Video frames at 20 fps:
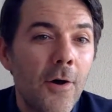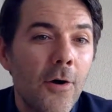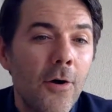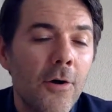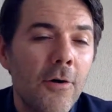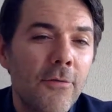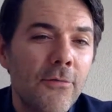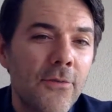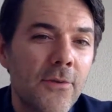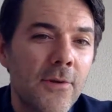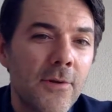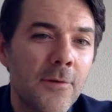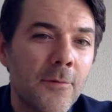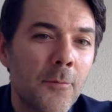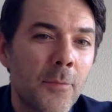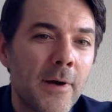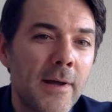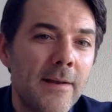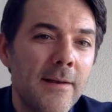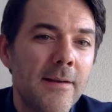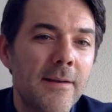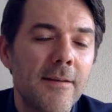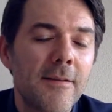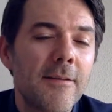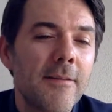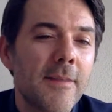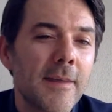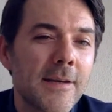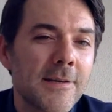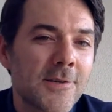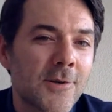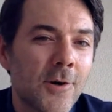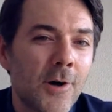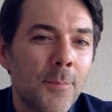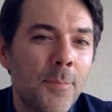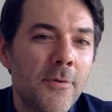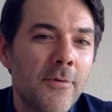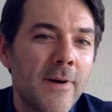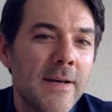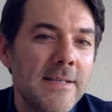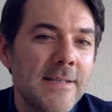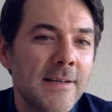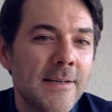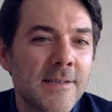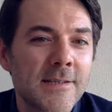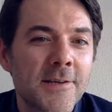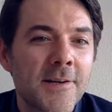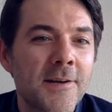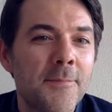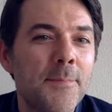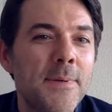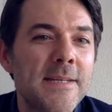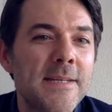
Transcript: often when things are operating as kind of